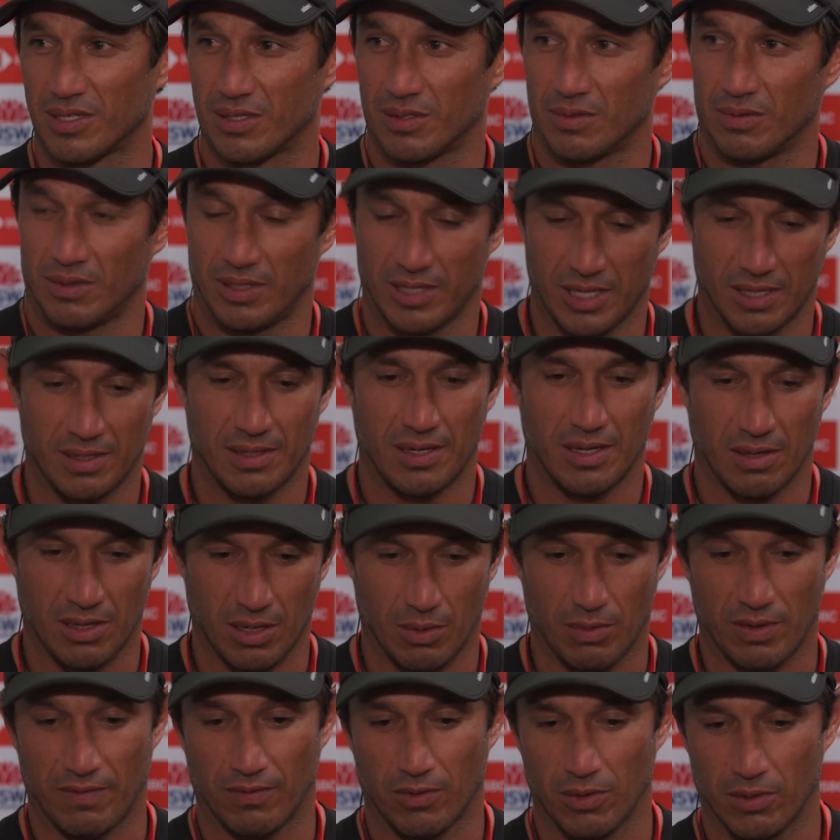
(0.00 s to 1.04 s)
So now
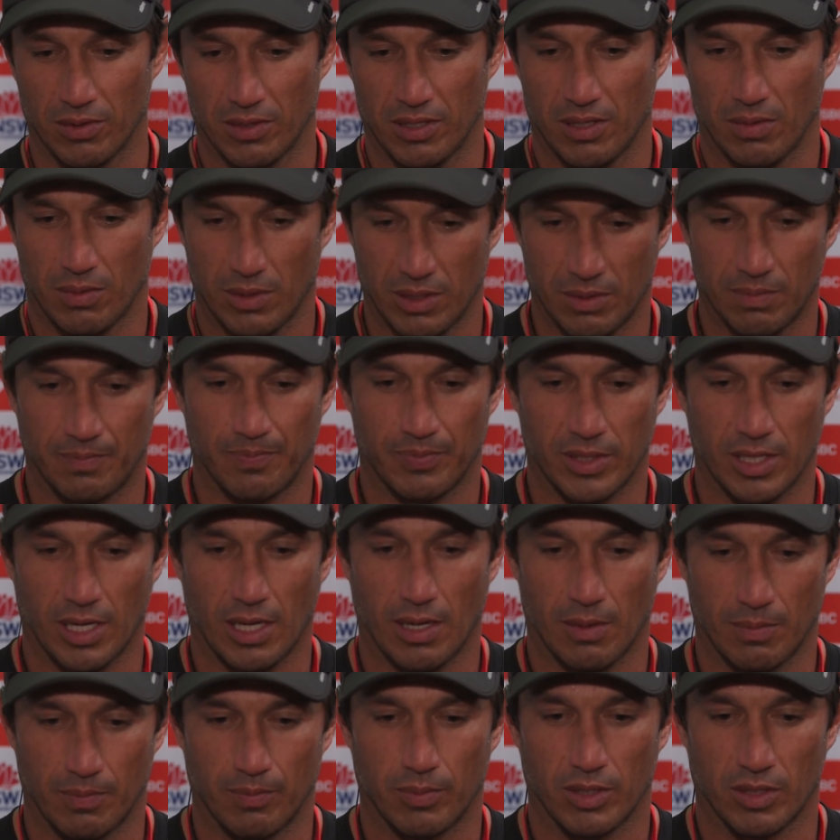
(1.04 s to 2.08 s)
that we've got there, we've,
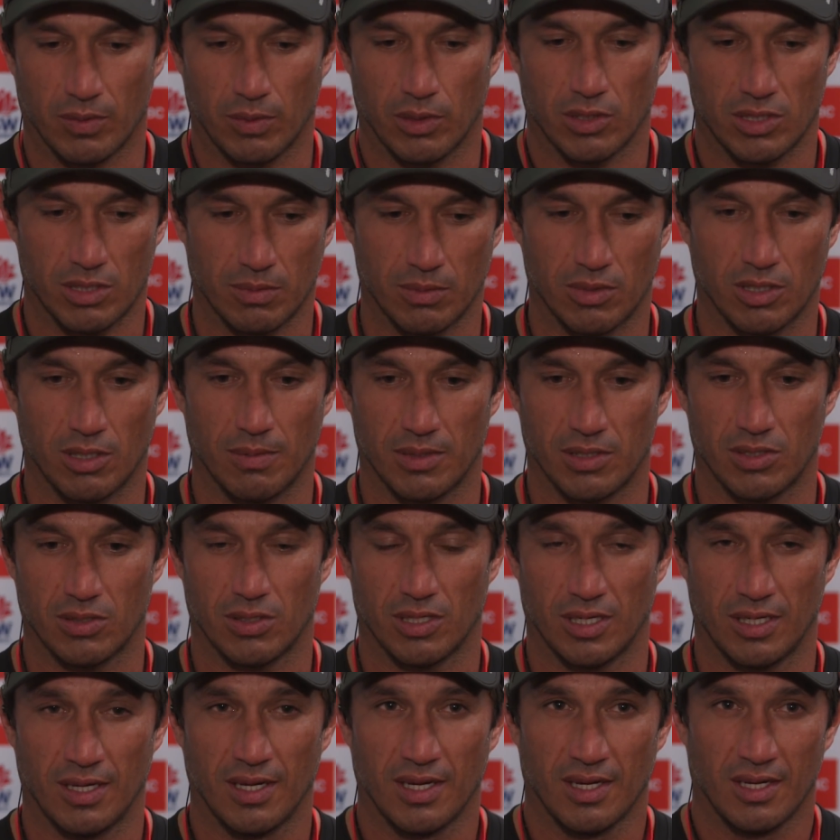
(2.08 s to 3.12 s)
um, we've got some time to
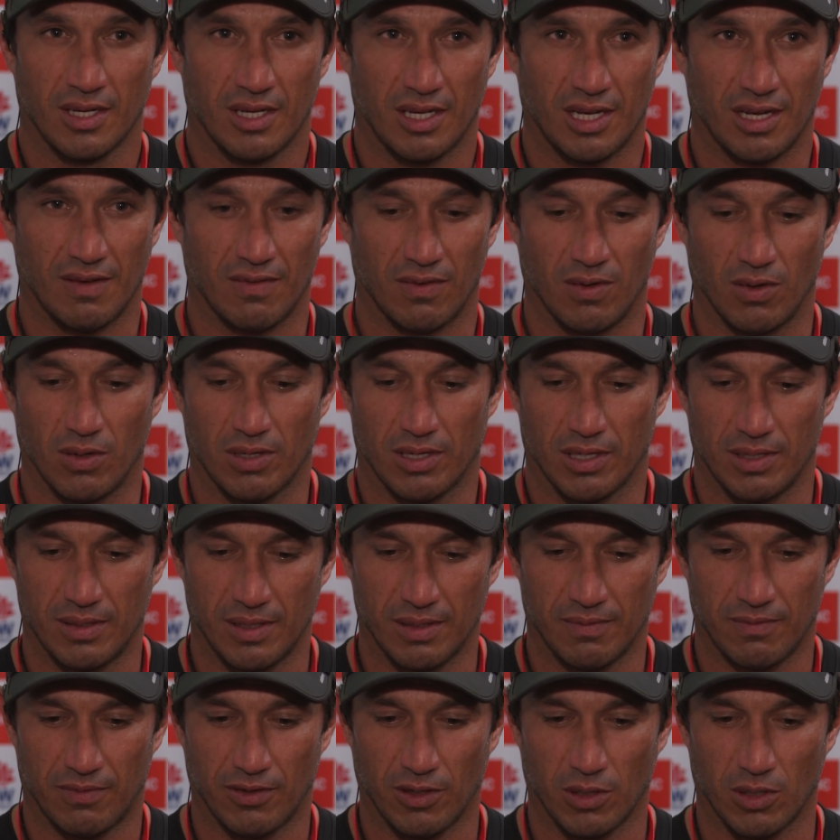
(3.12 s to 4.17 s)
sort of have a look
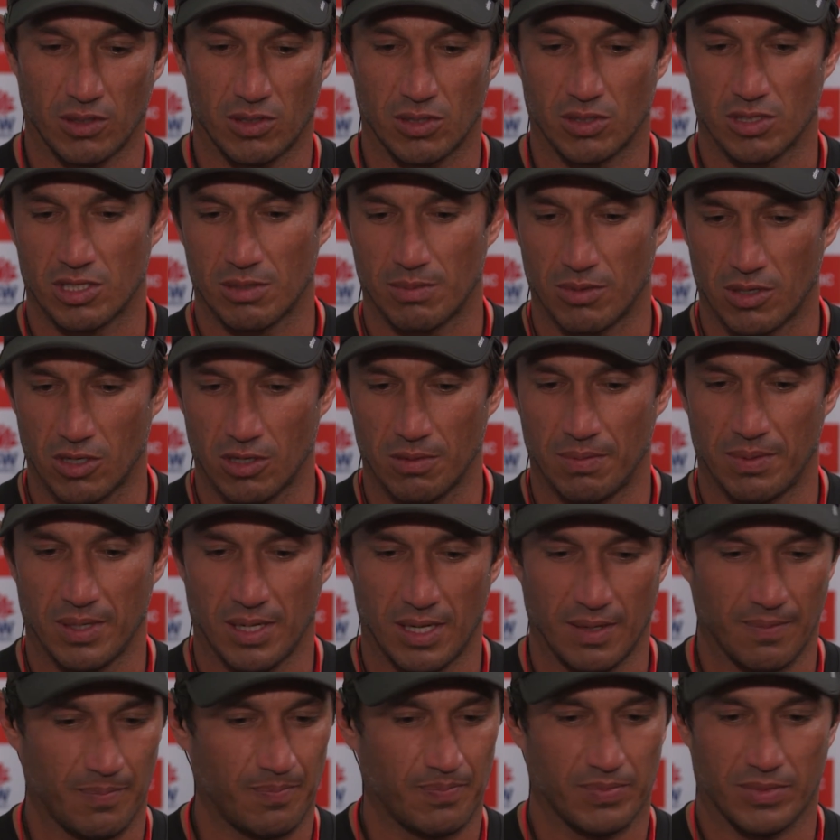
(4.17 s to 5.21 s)
and then focus on tomorrow.
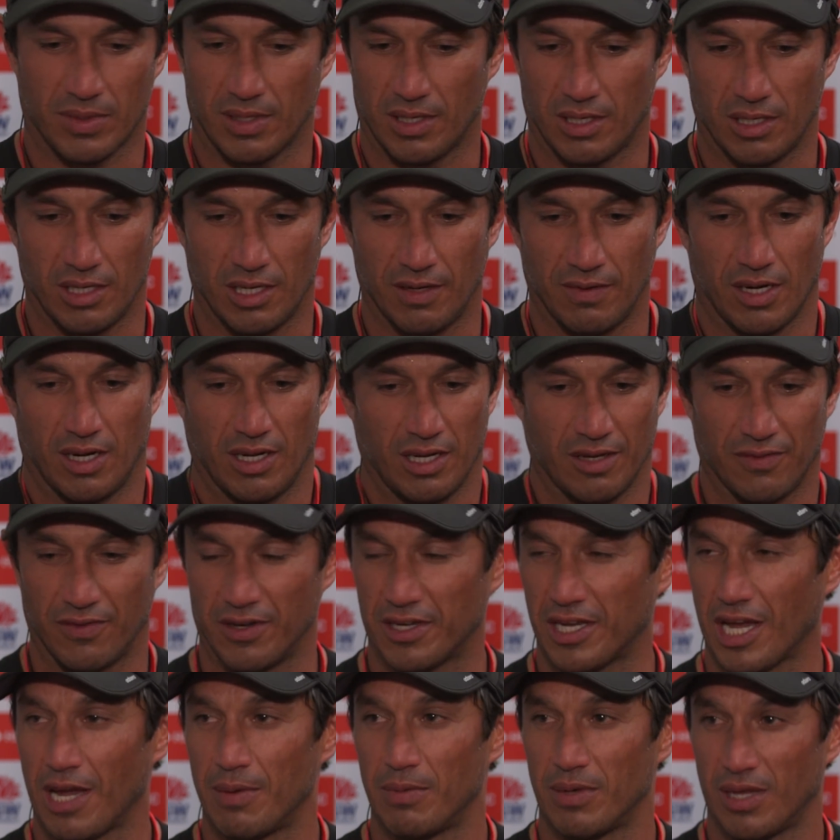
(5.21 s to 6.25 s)
But uh,
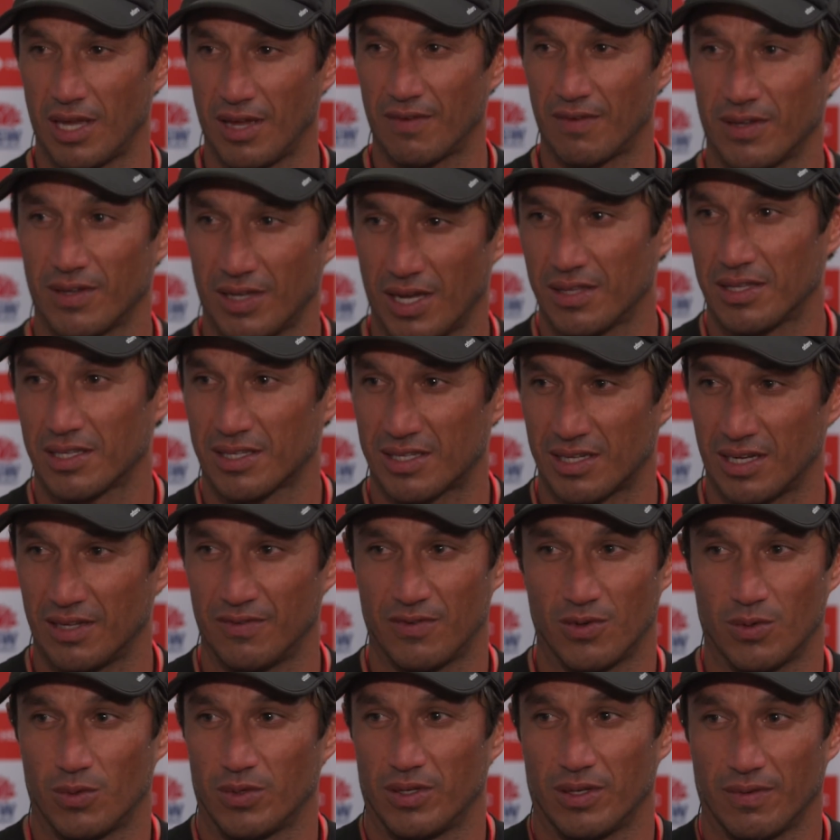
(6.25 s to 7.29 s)
every game you at this
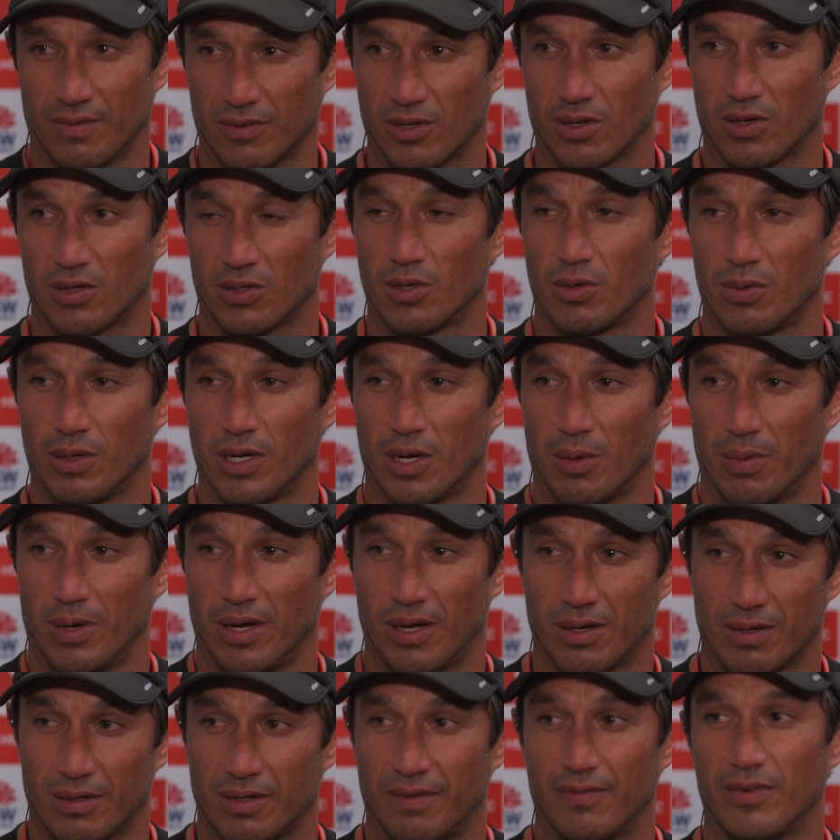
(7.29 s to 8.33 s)
level, you've got to do really
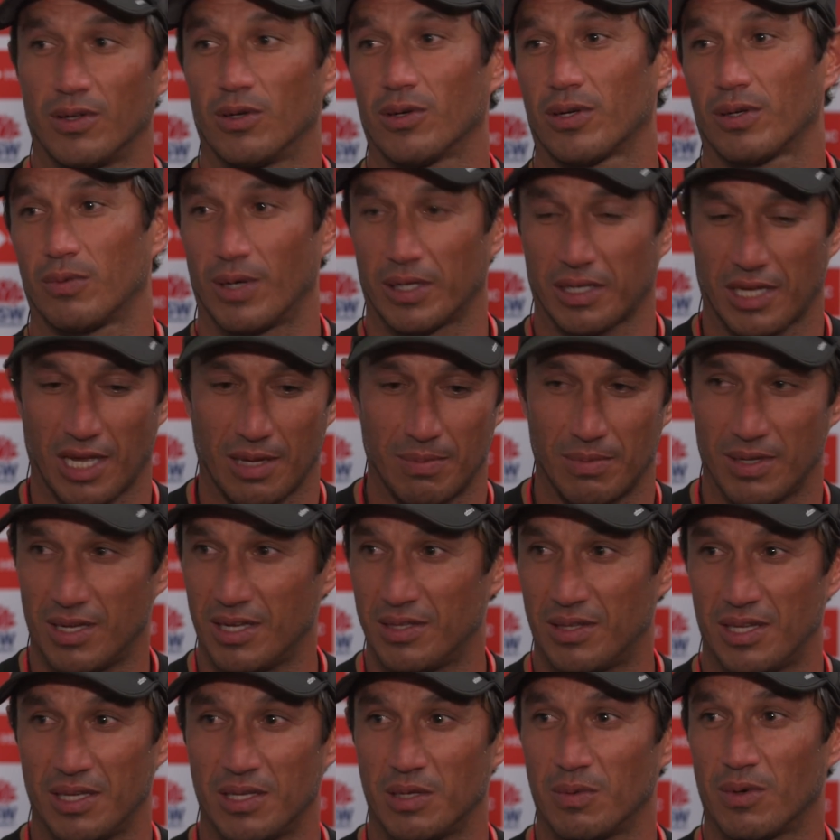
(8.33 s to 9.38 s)
well, or if you look one game
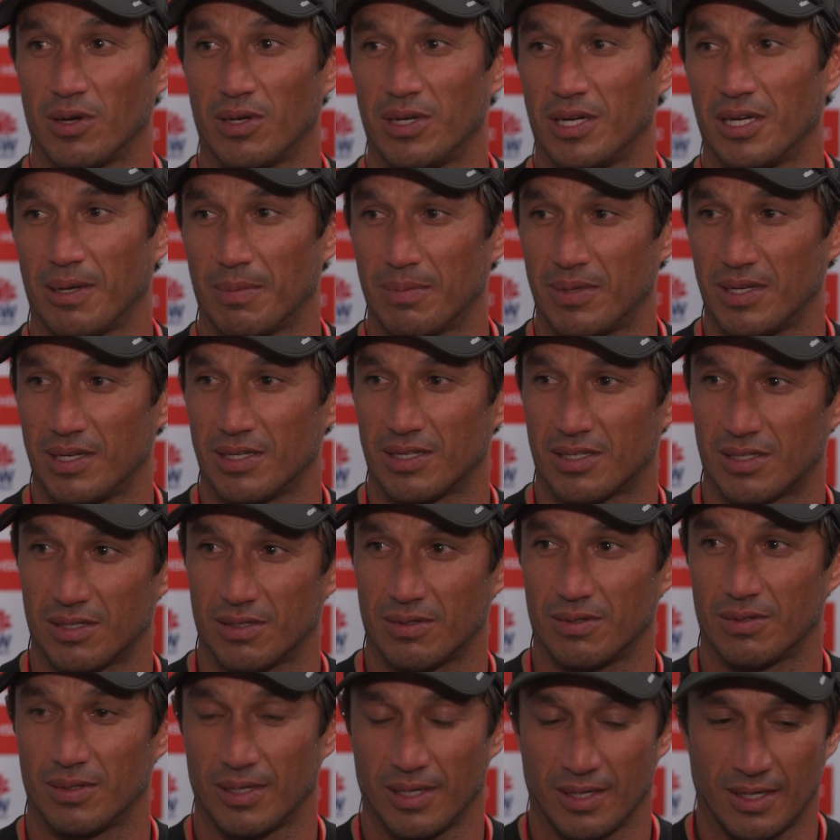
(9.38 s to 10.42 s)
ahead, then you won't end up there.
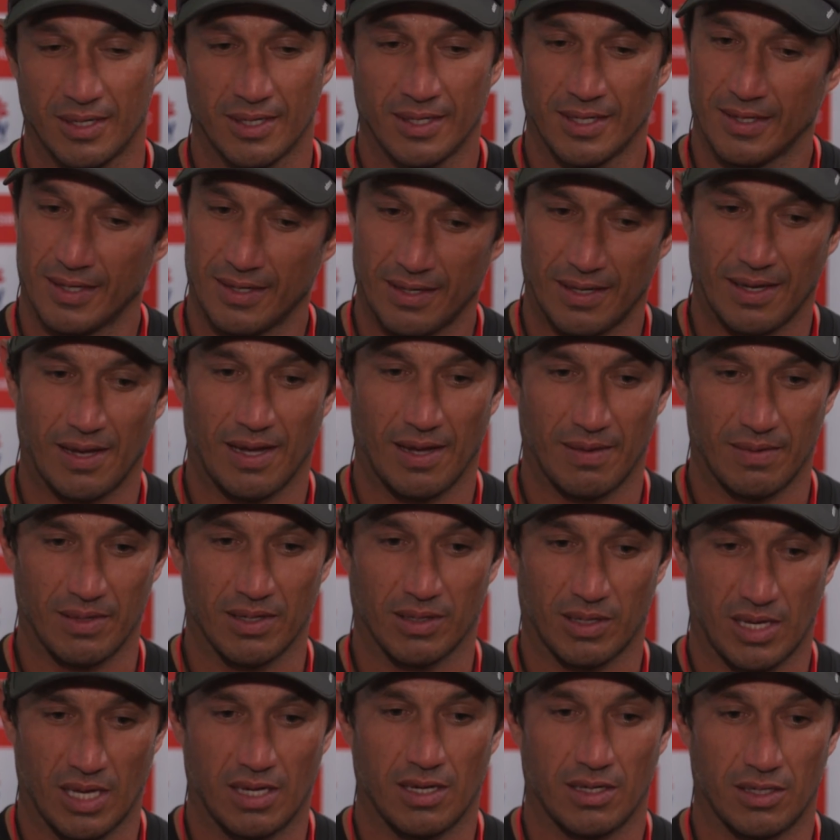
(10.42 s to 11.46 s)
So uh,
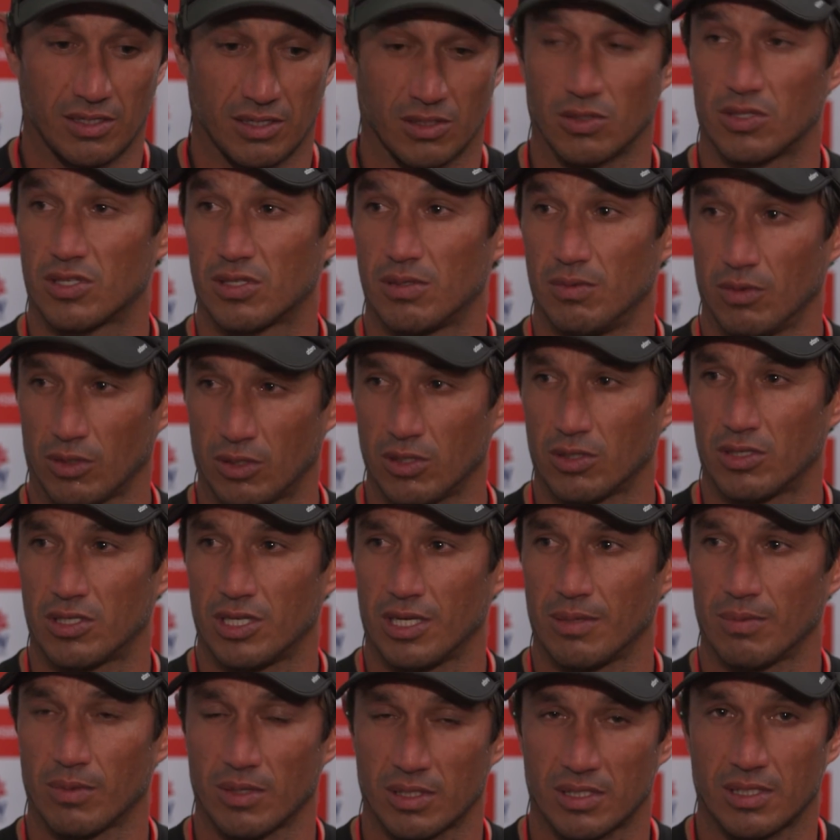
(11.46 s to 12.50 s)
yeah, Canada's a good good team.